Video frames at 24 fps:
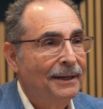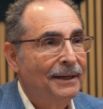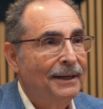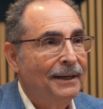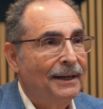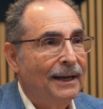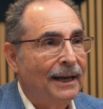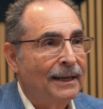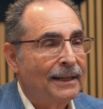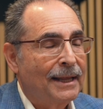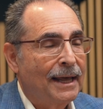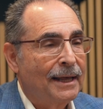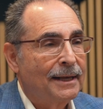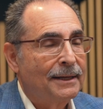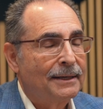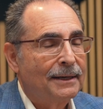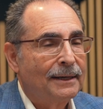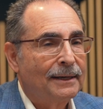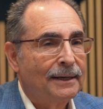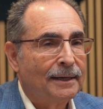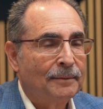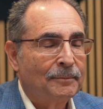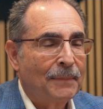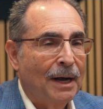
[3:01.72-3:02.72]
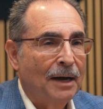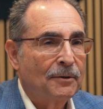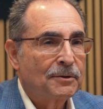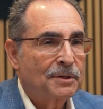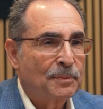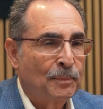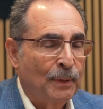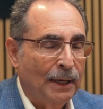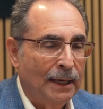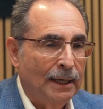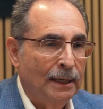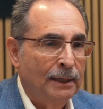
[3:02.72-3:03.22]
And that I was
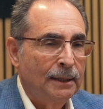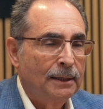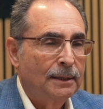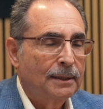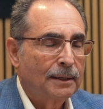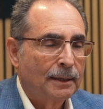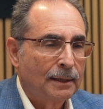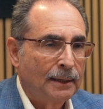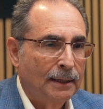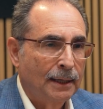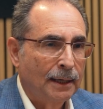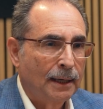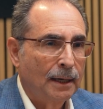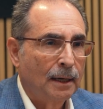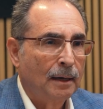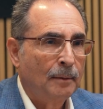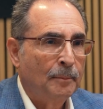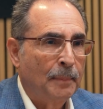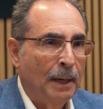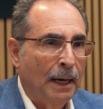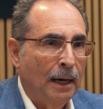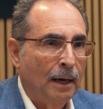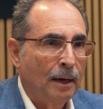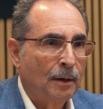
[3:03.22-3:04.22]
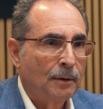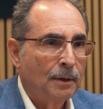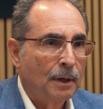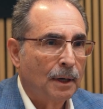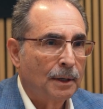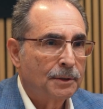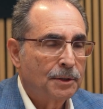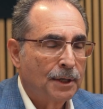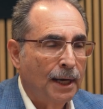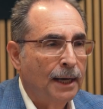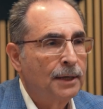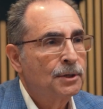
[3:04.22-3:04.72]
beginning to think about
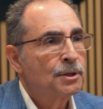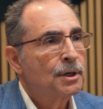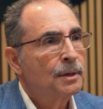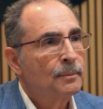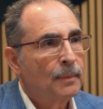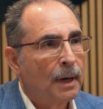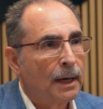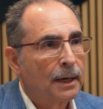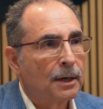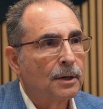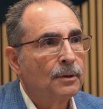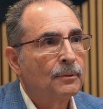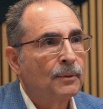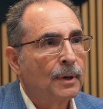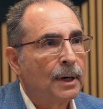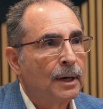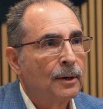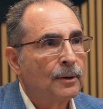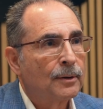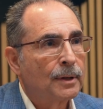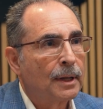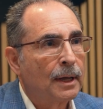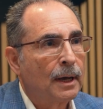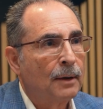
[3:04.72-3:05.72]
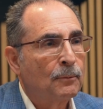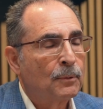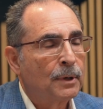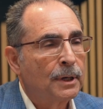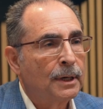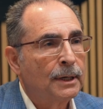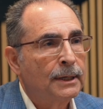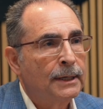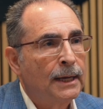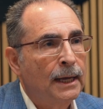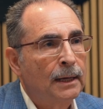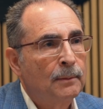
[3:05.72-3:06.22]
a change in my career that would
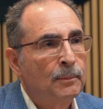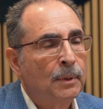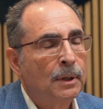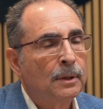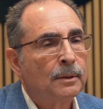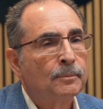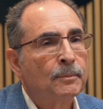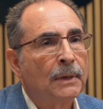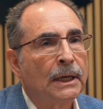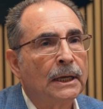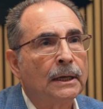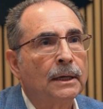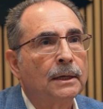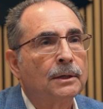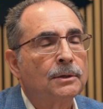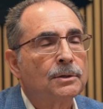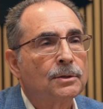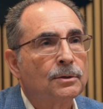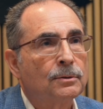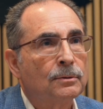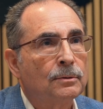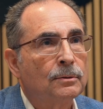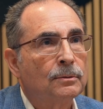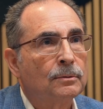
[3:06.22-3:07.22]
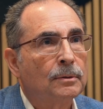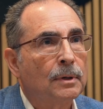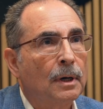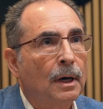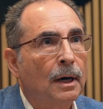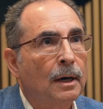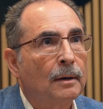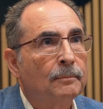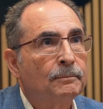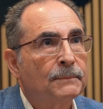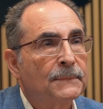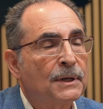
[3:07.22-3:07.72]
enable me to
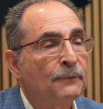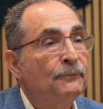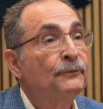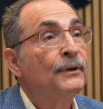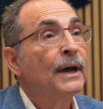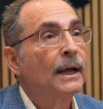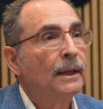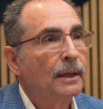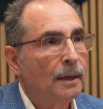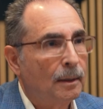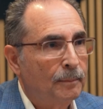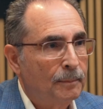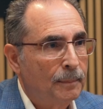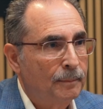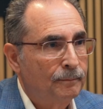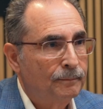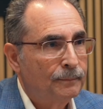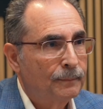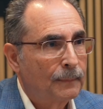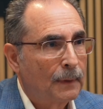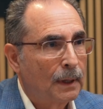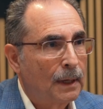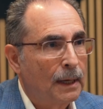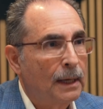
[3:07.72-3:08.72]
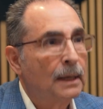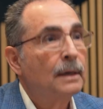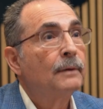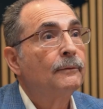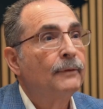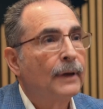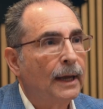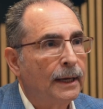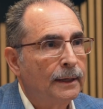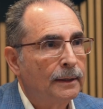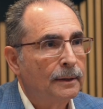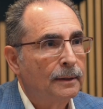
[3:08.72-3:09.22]

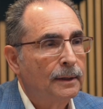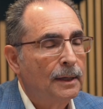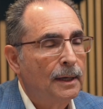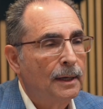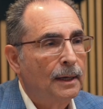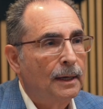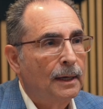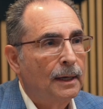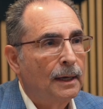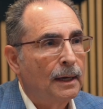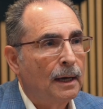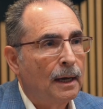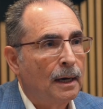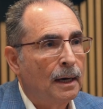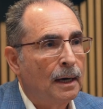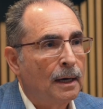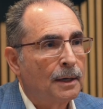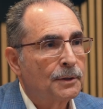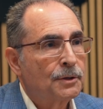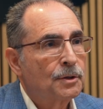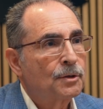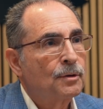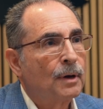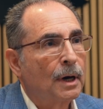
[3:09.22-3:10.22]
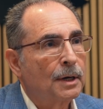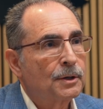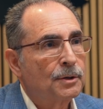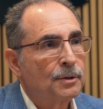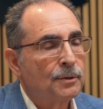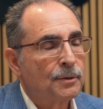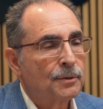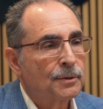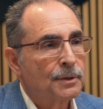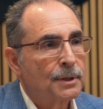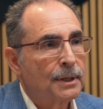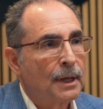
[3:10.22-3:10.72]
innovate
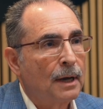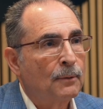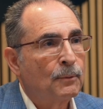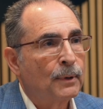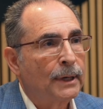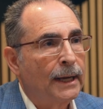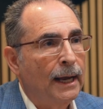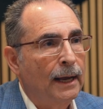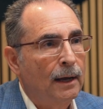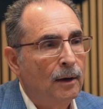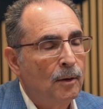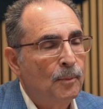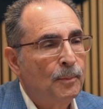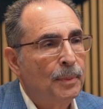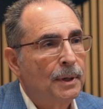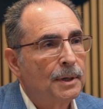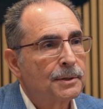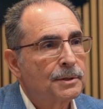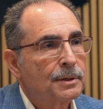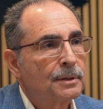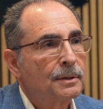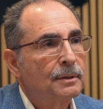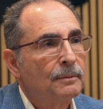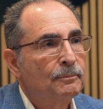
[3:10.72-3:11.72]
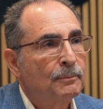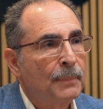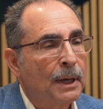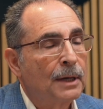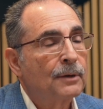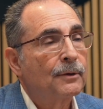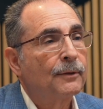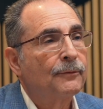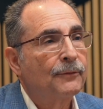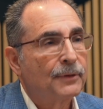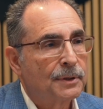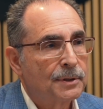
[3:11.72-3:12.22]
structures that would help us
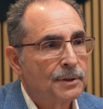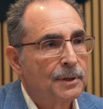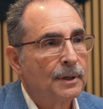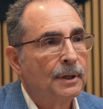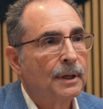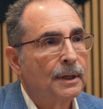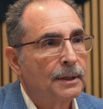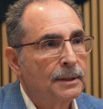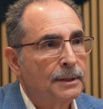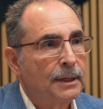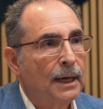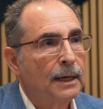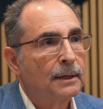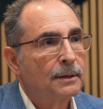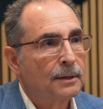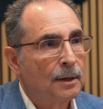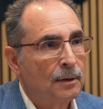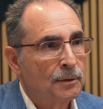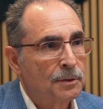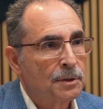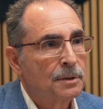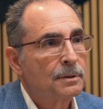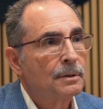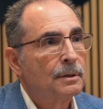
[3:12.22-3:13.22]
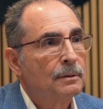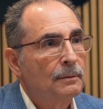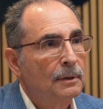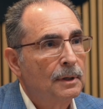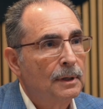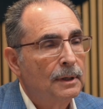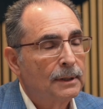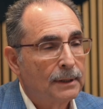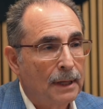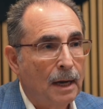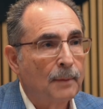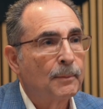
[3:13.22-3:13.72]
better facilitate those
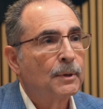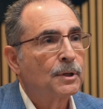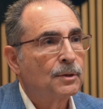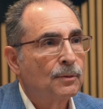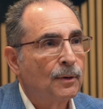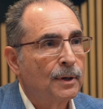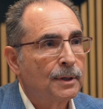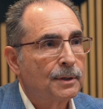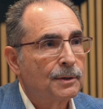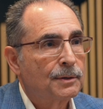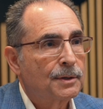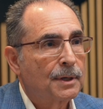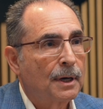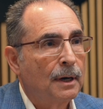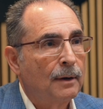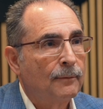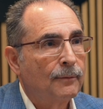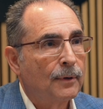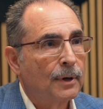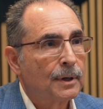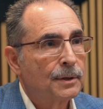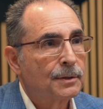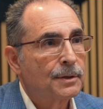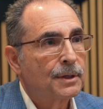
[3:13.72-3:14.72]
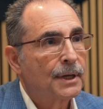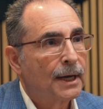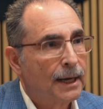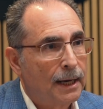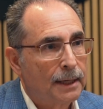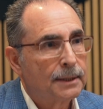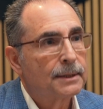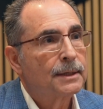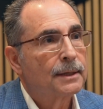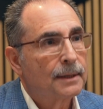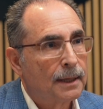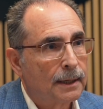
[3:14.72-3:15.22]
laboratory discoveries to
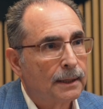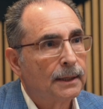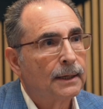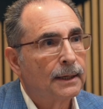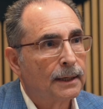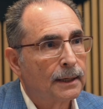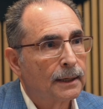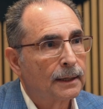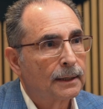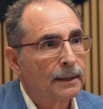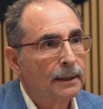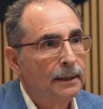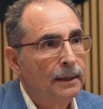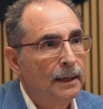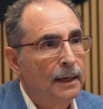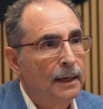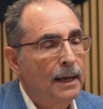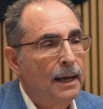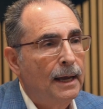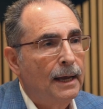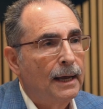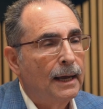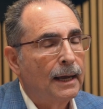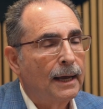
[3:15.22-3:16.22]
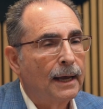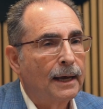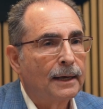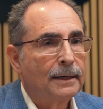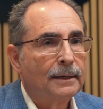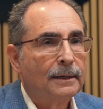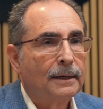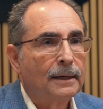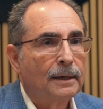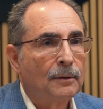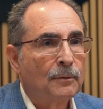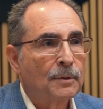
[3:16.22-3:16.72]
get to the clinic.
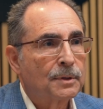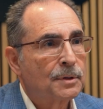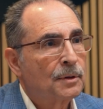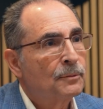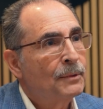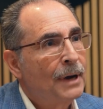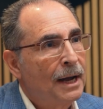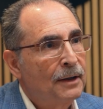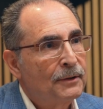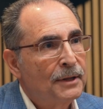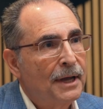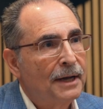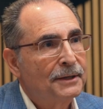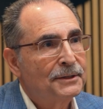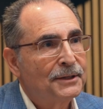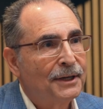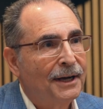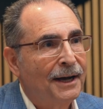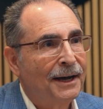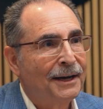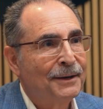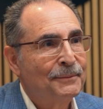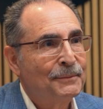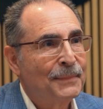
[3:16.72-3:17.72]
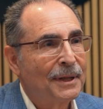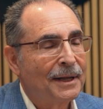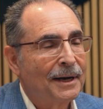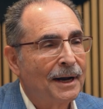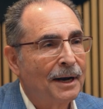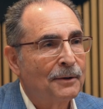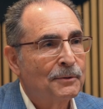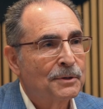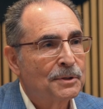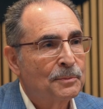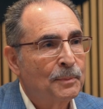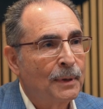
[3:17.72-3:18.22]
And it was around that time that
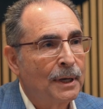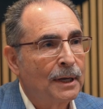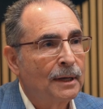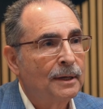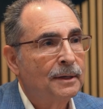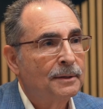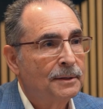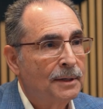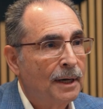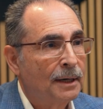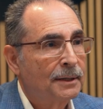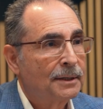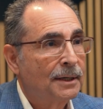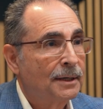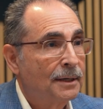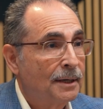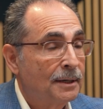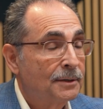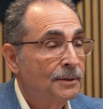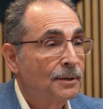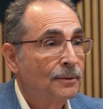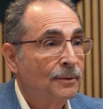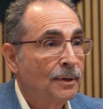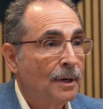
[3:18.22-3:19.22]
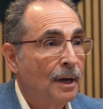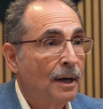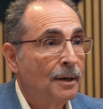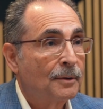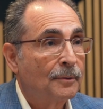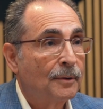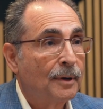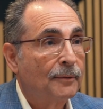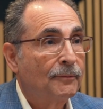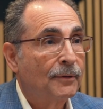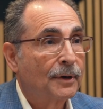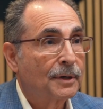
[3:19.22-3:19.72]
I was being inducted into an
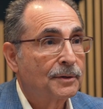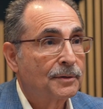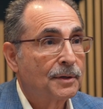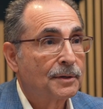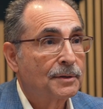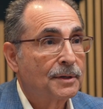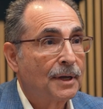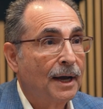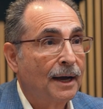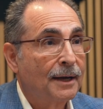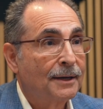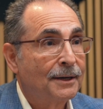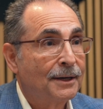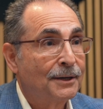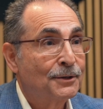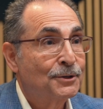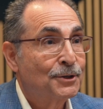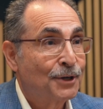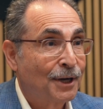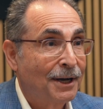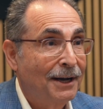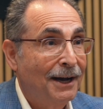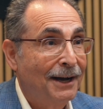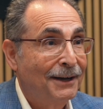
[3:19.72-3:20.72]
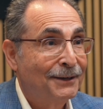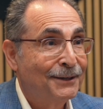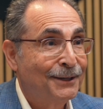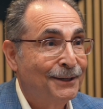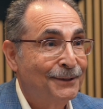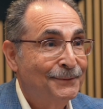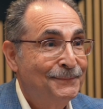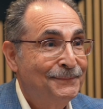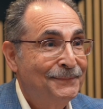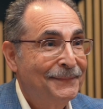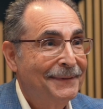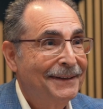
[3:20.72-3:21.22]
honorific society in
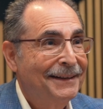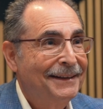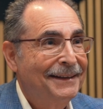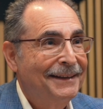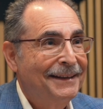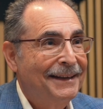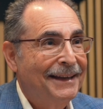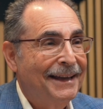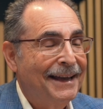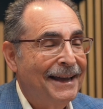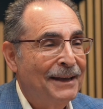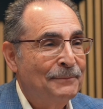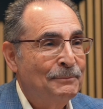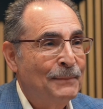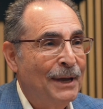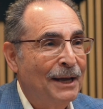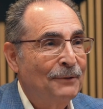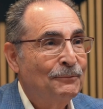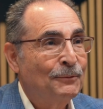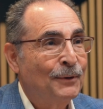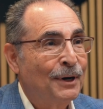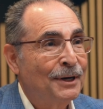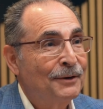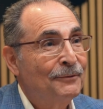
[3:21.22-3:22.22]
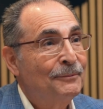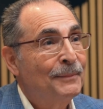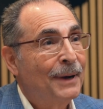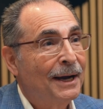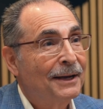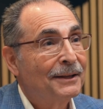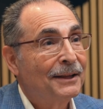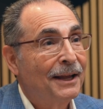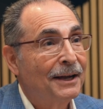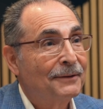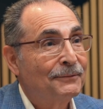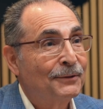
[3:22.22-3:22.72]
Chicago and met one of
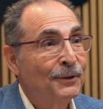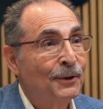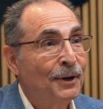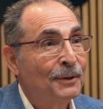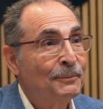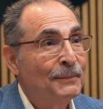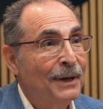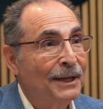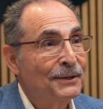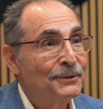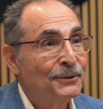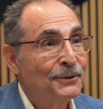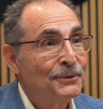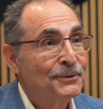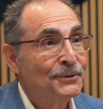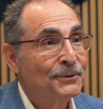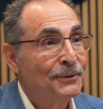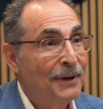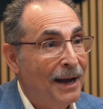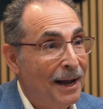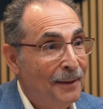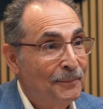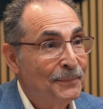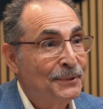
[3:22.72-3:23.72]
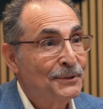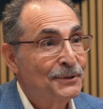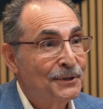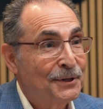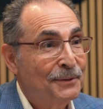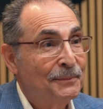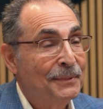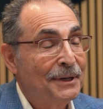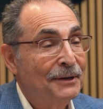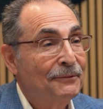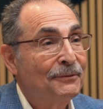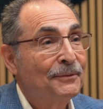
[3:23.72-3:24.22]
my lifelong mentors, who happens
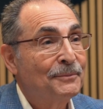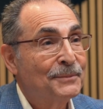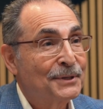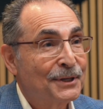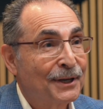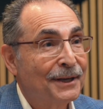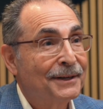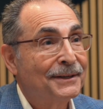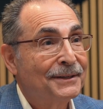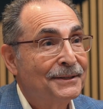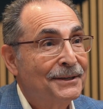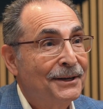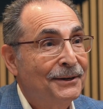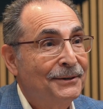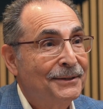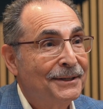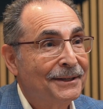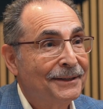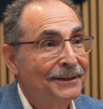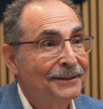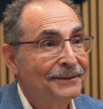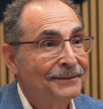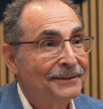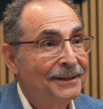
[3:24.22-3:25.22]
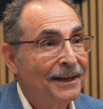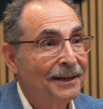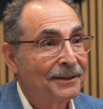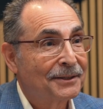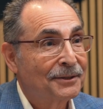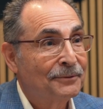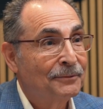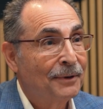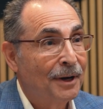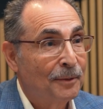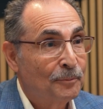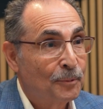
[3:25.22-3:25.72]
to be from San Antonio,
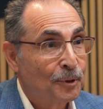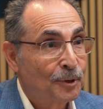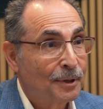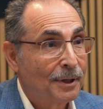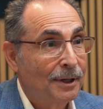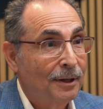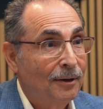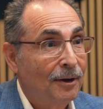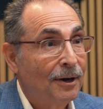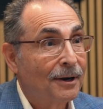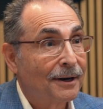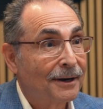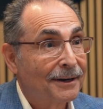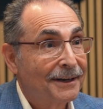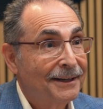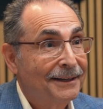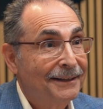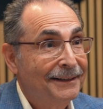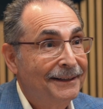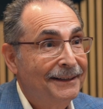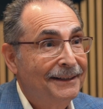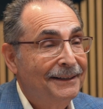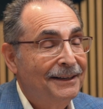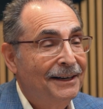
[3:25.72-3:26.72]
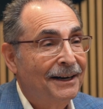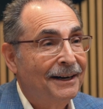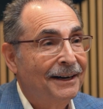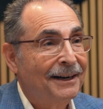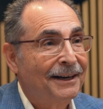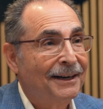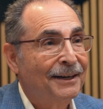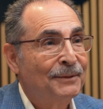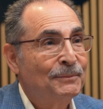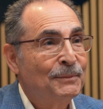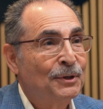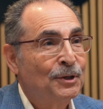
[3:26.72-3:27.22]
Dr. Robert Clark,
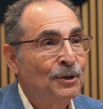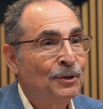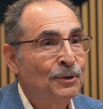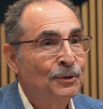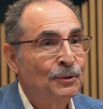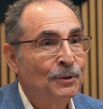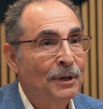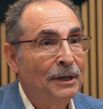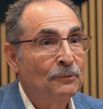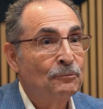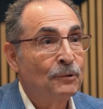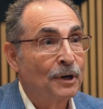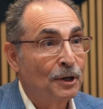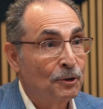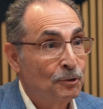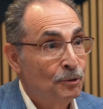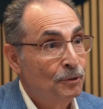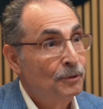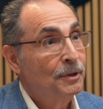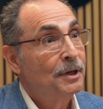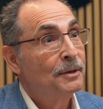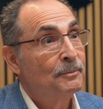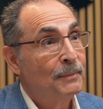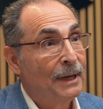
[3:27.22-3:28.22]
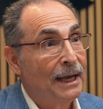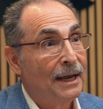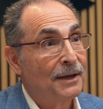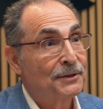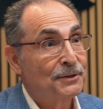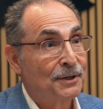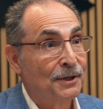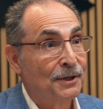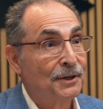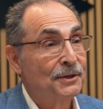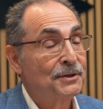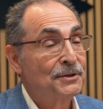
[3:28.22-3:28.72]
who recruited me
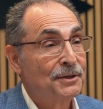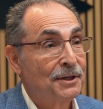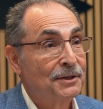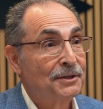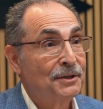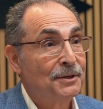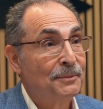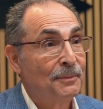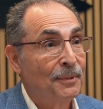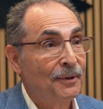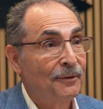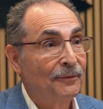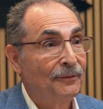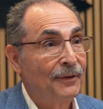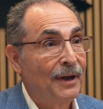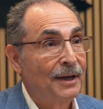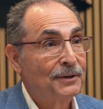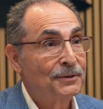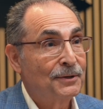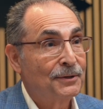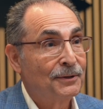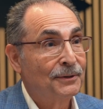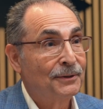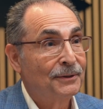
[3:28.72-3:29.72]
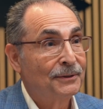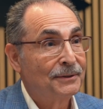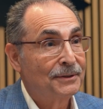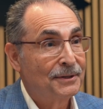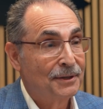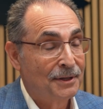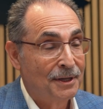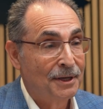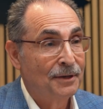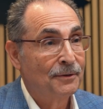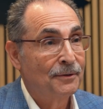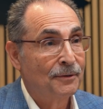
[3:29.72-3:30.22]
as an assistant professor
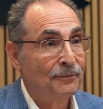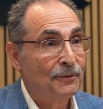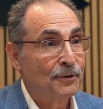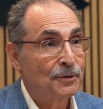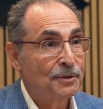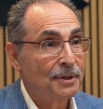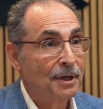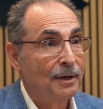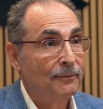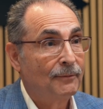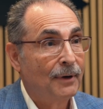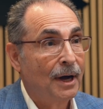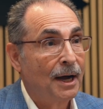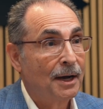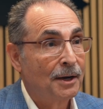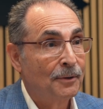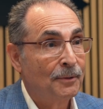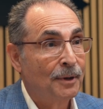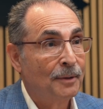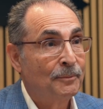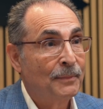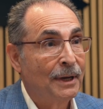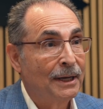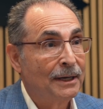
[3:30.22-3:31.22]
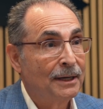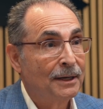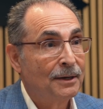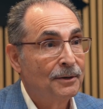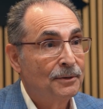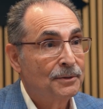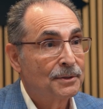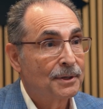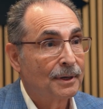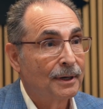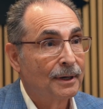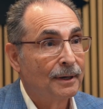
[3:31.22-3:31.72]
to the University of Iowa many
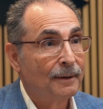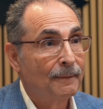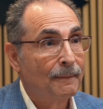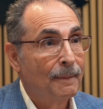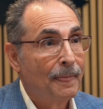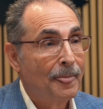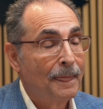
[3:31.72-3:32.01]
years ago.